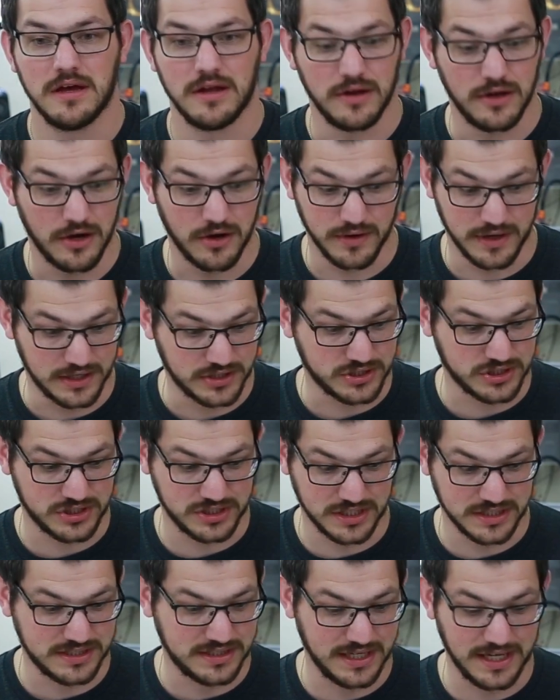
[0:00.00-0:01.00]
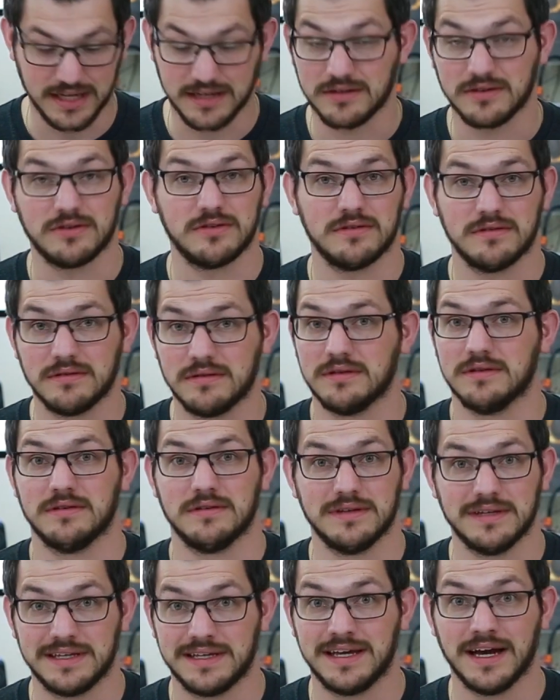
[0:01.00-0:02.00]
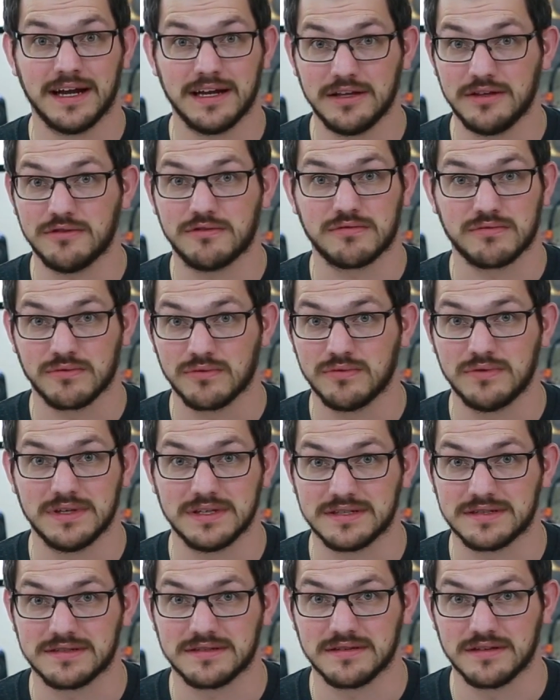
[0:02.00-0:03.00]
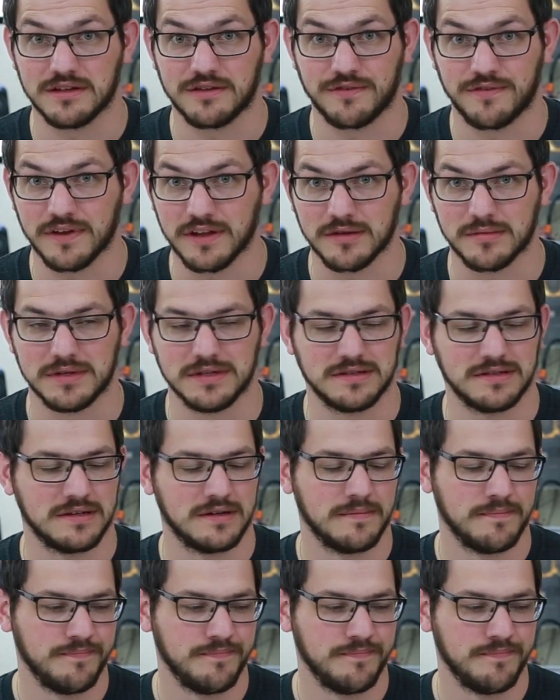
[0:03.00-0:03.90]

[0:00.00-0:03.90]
No, it's just it gutting through this, this filament.